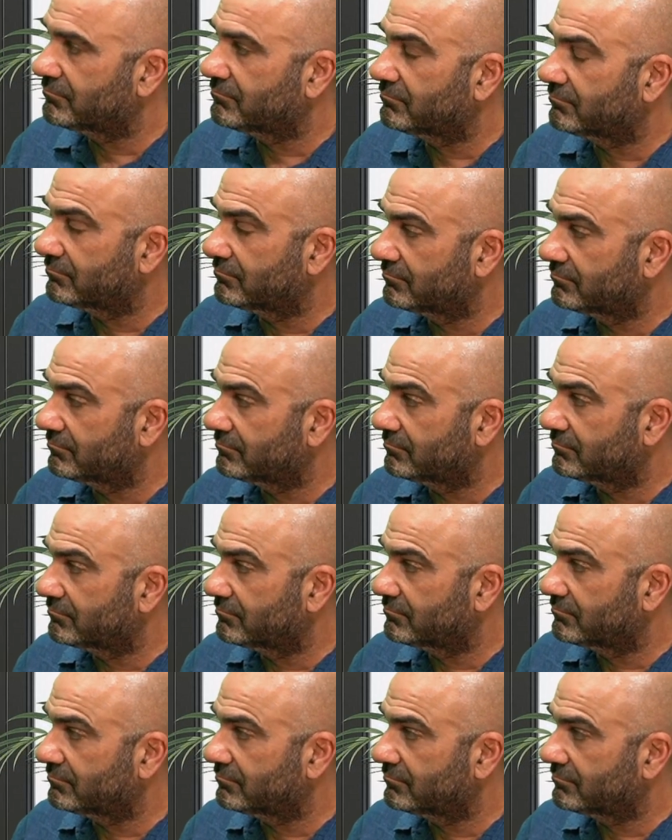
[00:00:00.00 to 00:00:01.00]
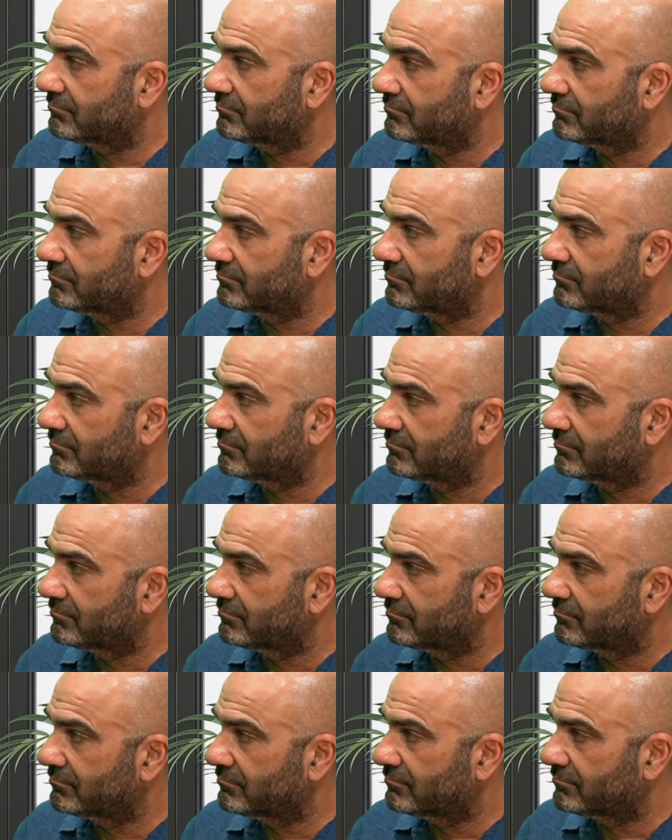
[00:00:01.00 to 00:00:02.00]

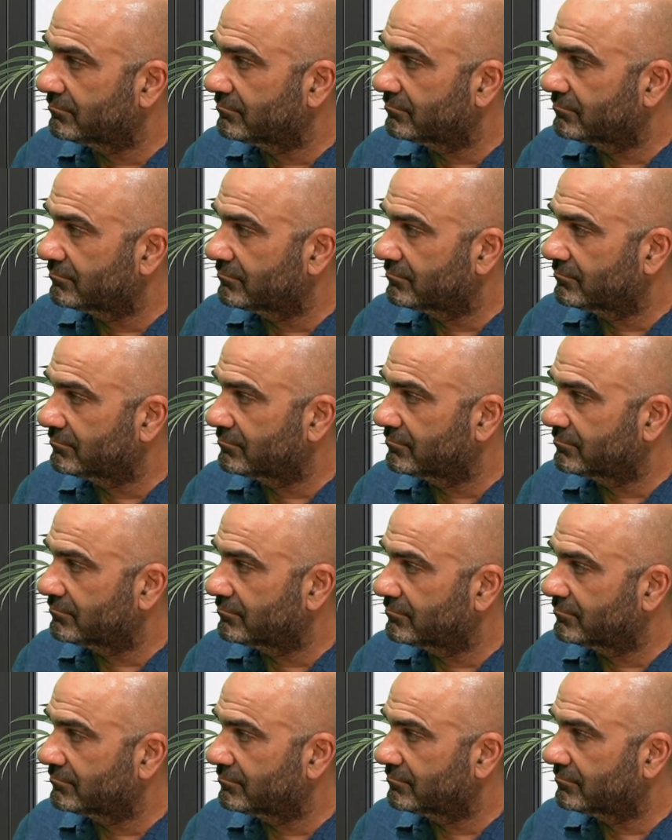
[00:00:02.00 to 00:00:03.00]
[no speech]